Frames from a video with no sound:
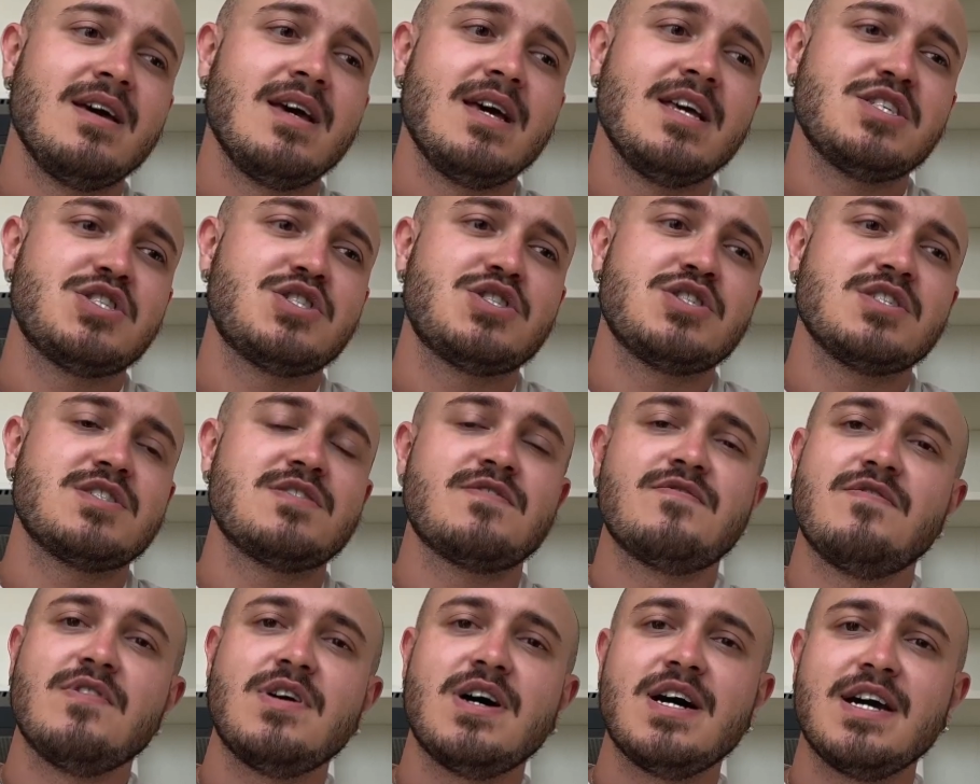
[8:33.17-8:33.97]
It's
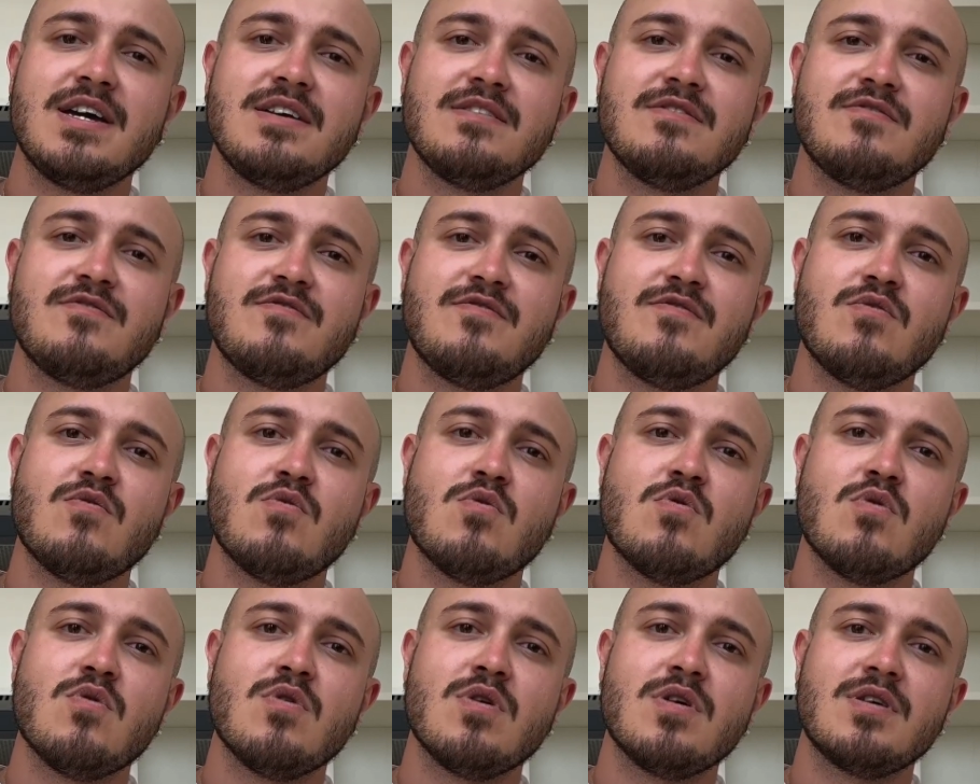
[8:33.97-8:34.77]
just fine
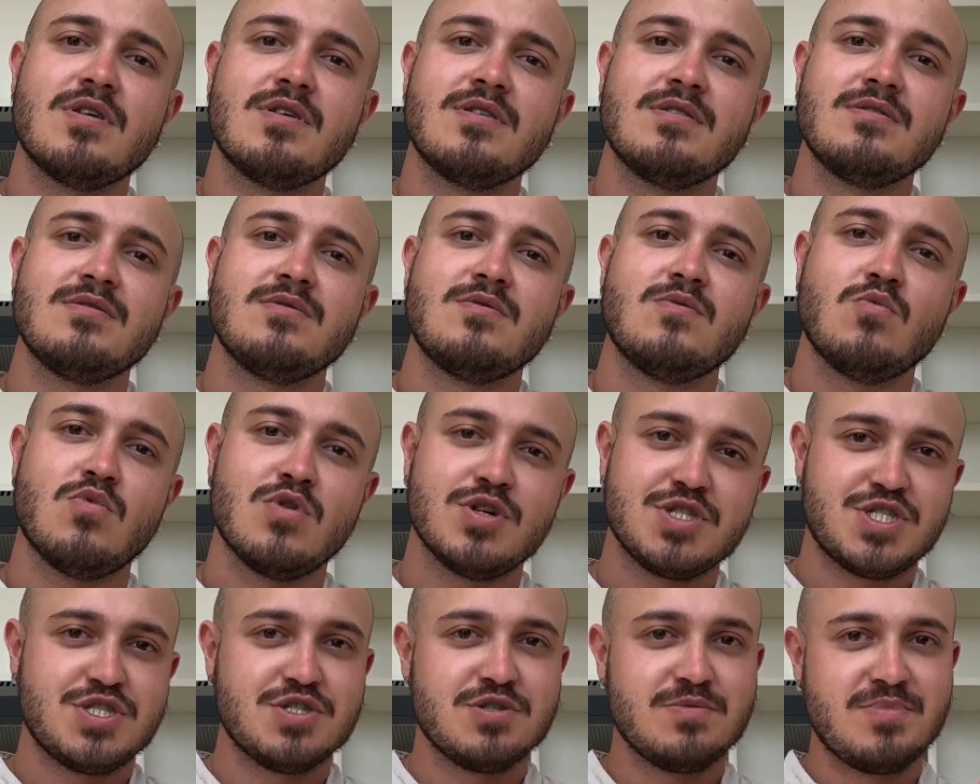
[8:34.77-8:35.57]
for
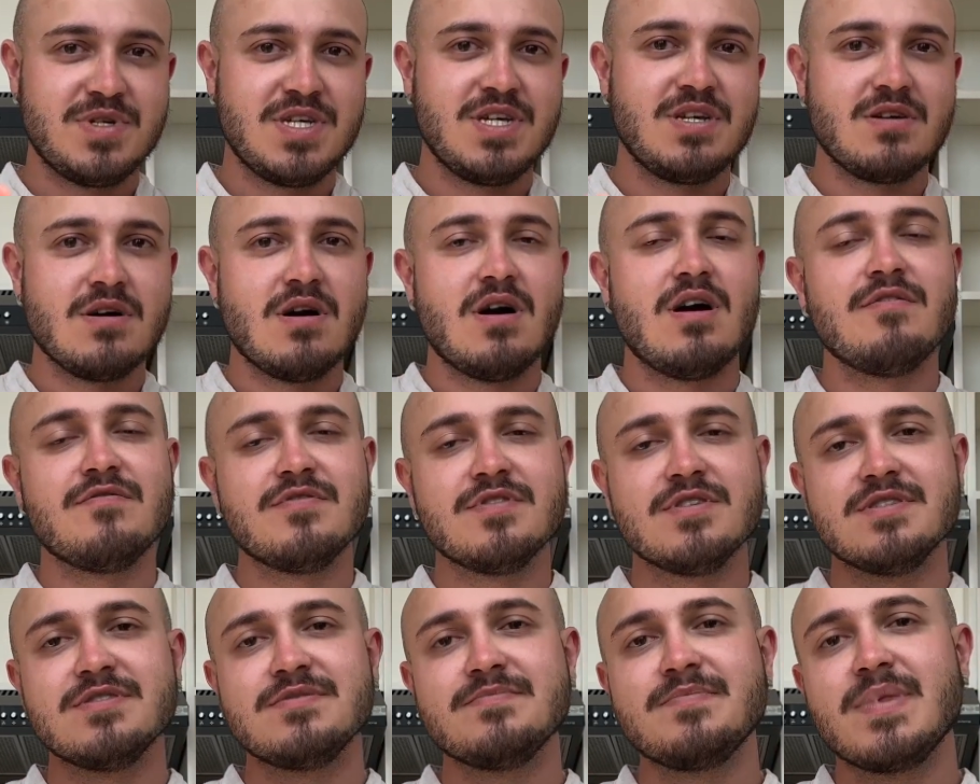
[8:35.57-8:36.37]
what you're being
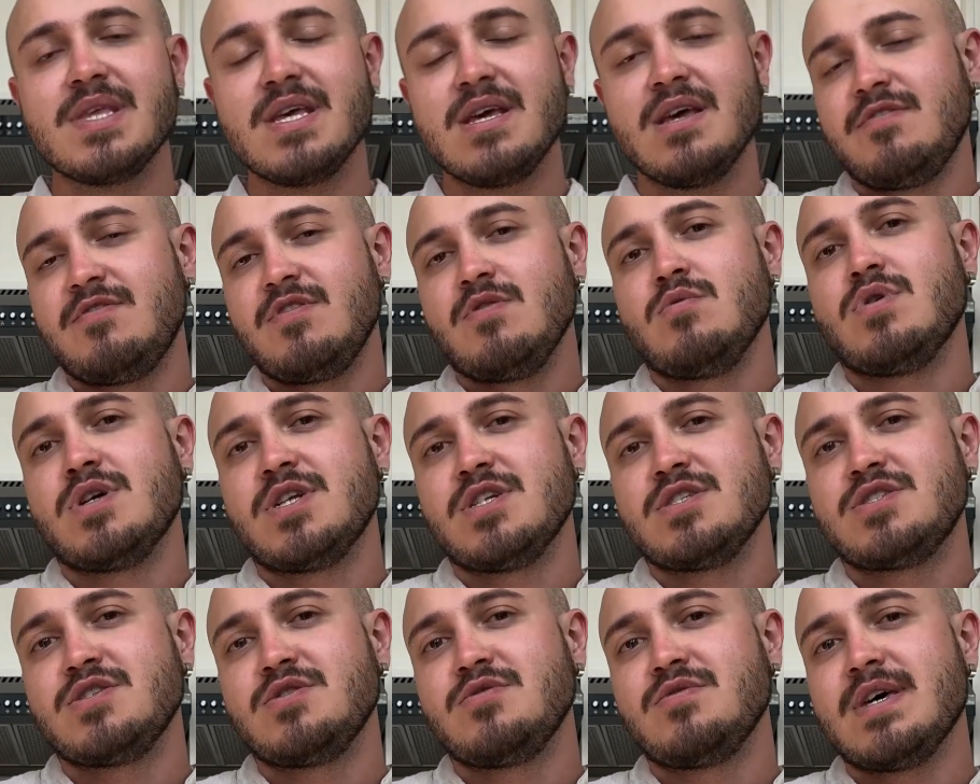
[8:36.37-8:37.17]
offered. If you
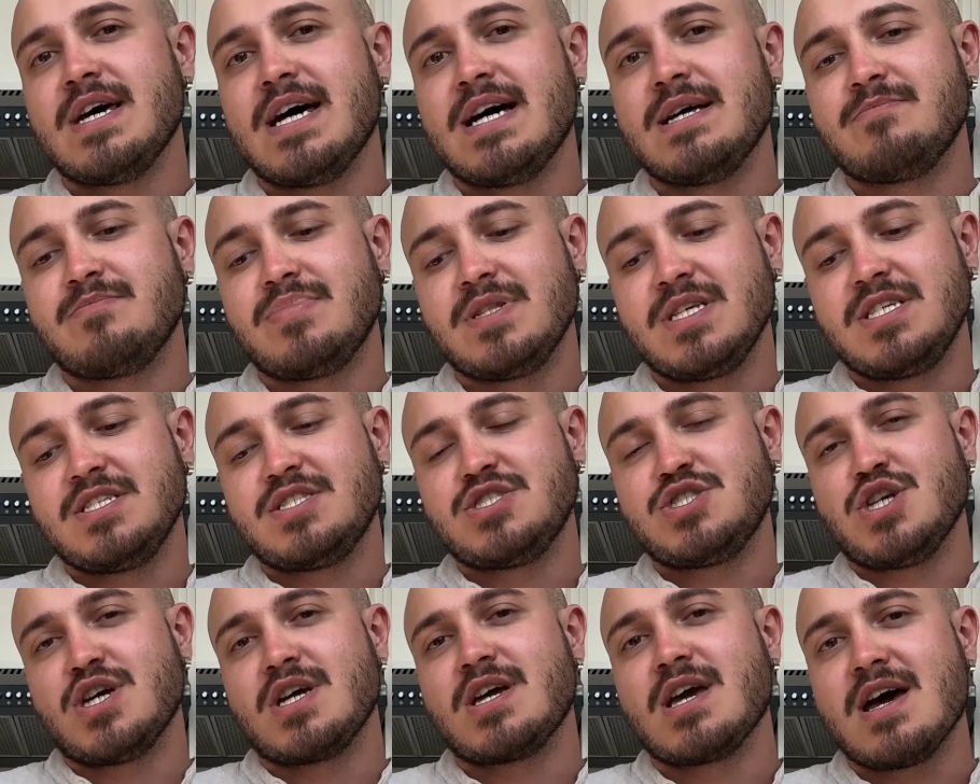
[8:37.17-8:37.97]
want to do that,
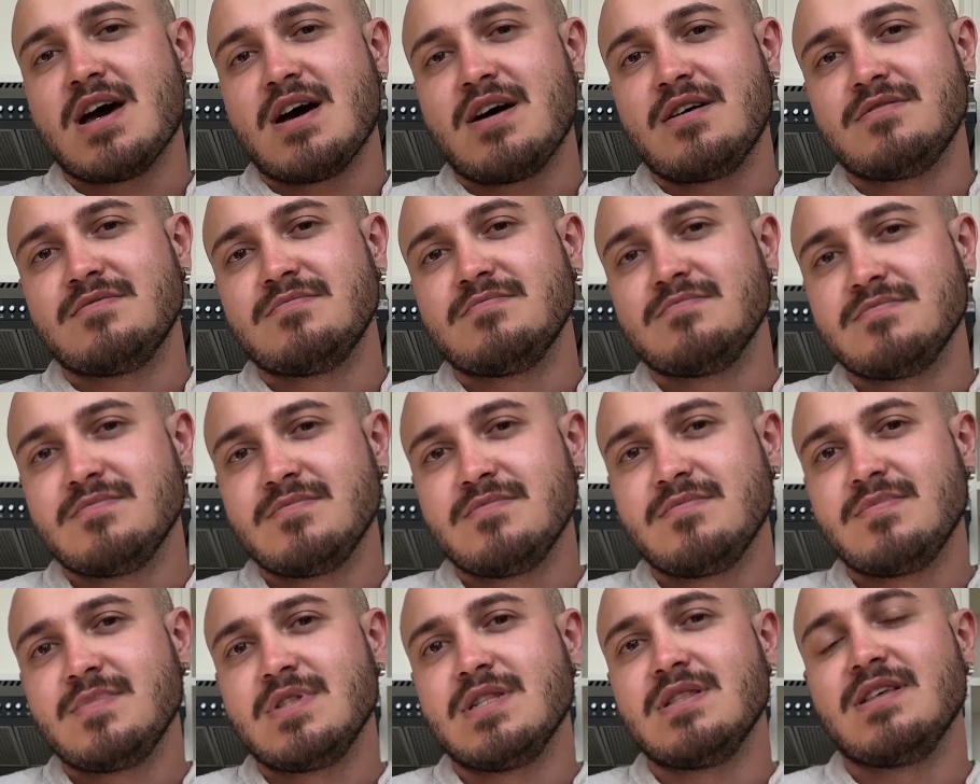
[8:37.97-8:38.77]
please check out
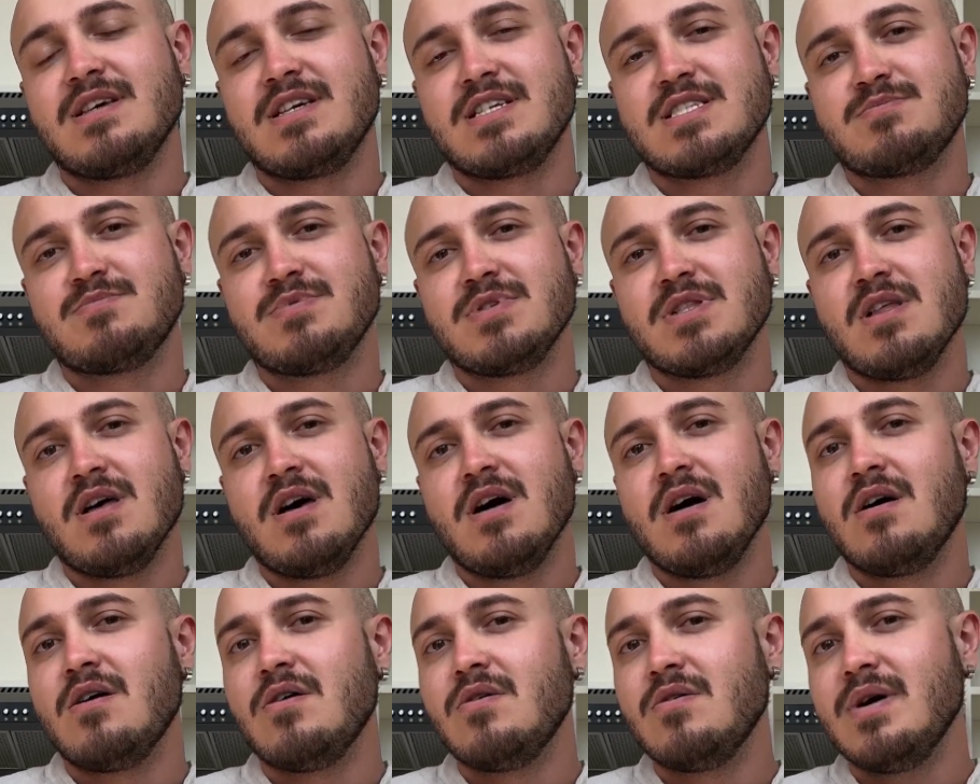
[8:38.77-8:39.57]
the links
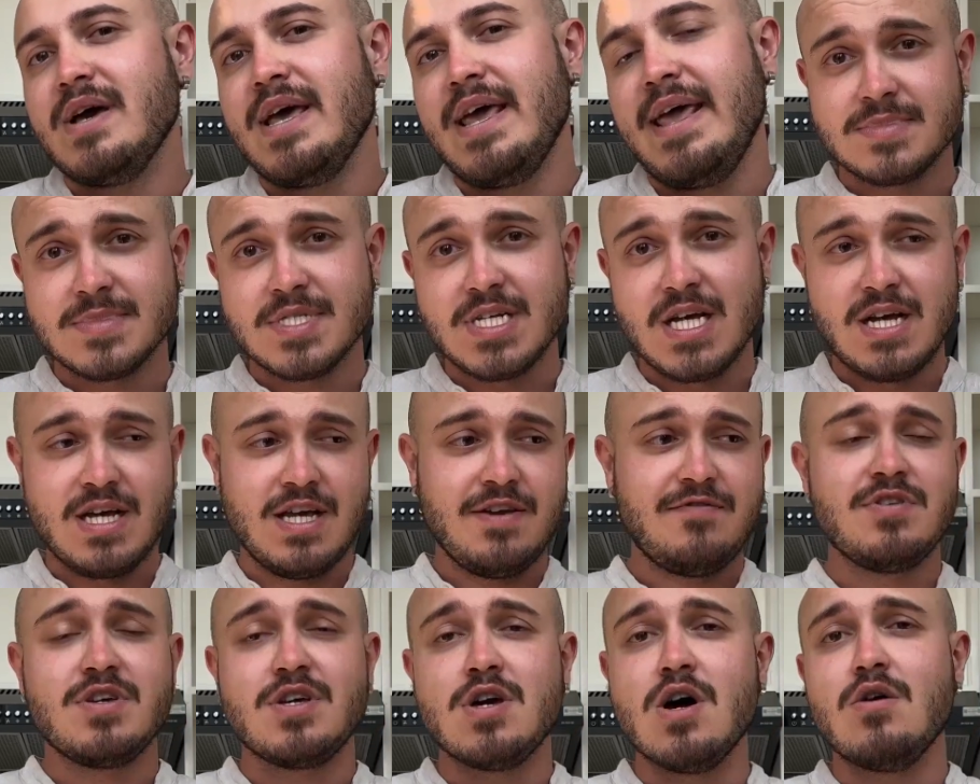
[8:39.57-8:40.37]
below.
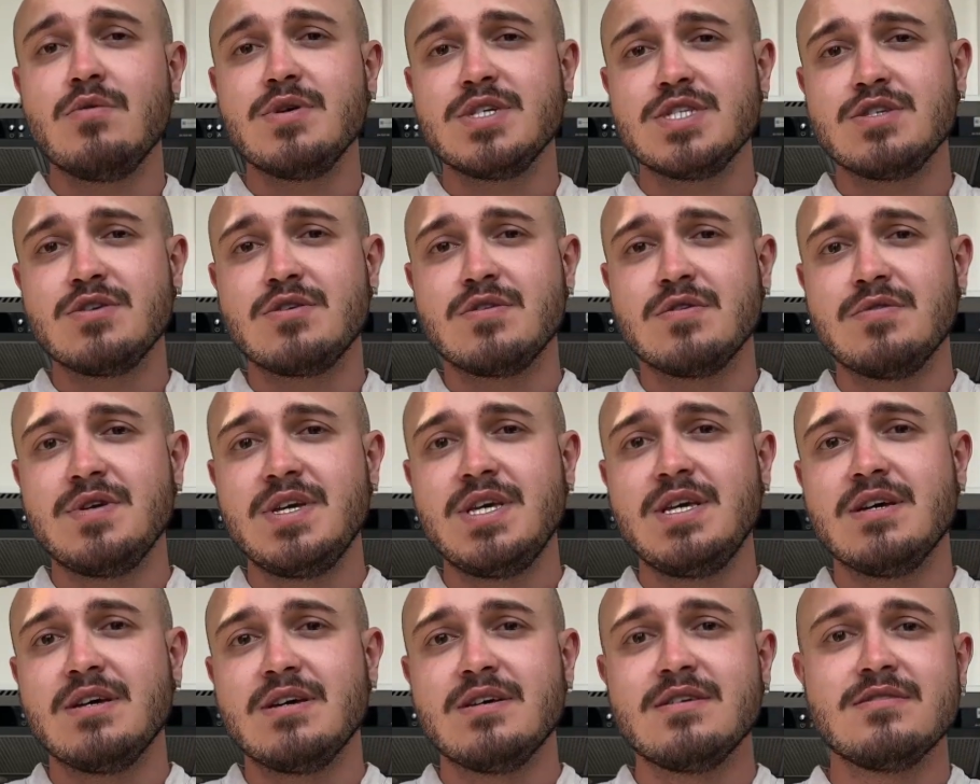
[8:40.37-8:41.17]
If you're going to
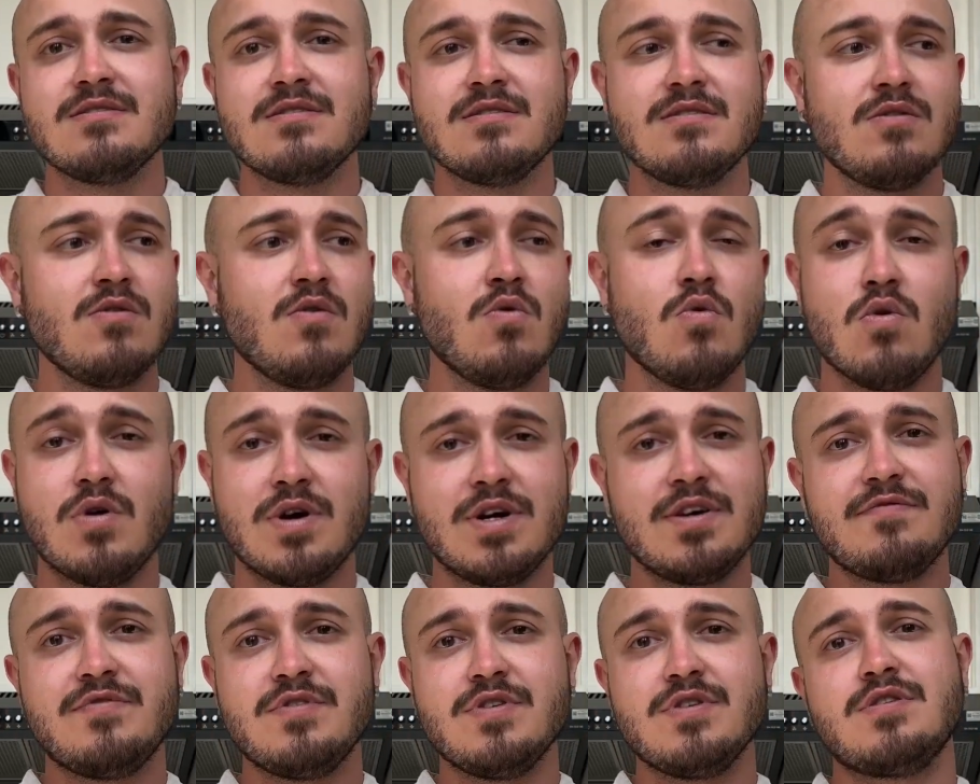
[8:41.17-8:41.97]
Korea, or
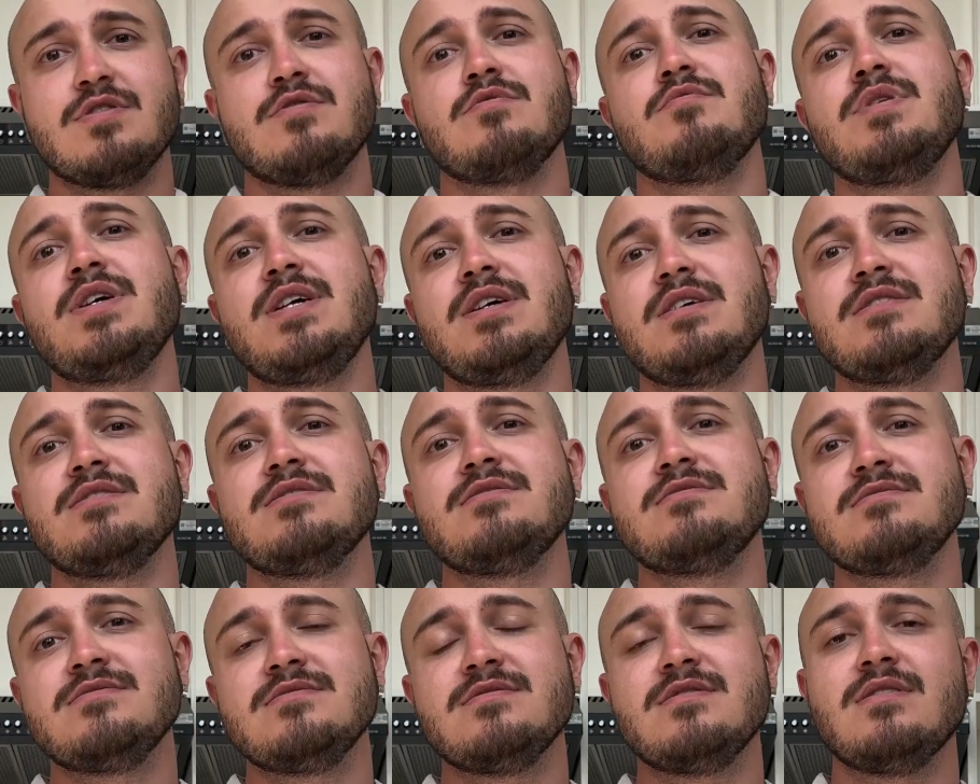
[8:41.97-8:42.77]
if you're
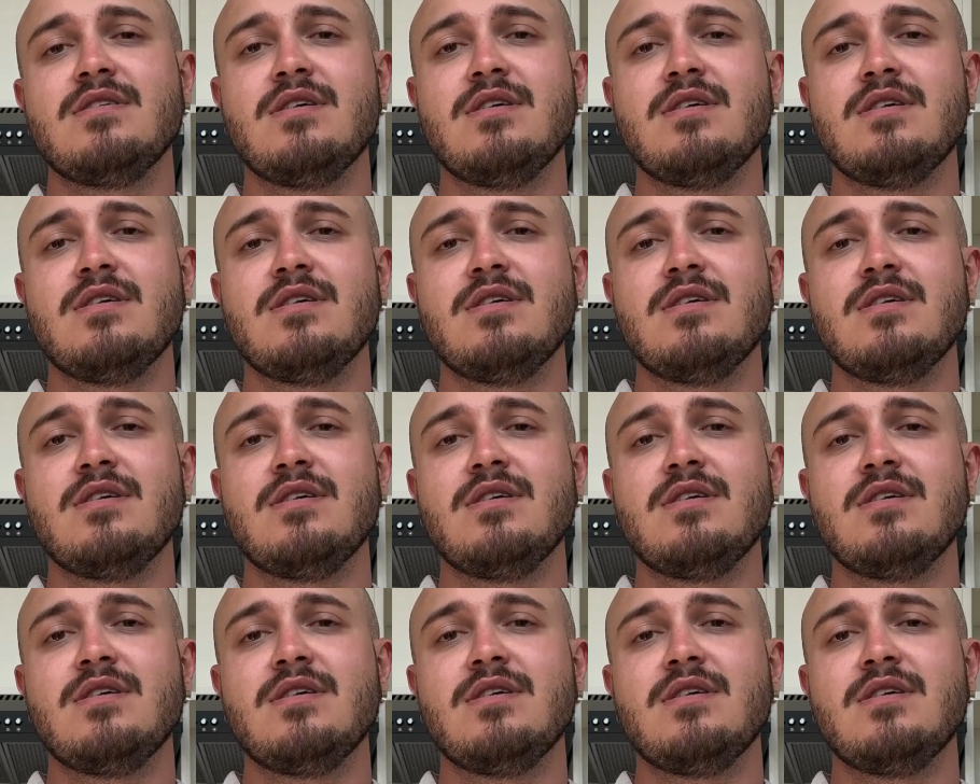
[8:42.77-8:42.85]
Korean,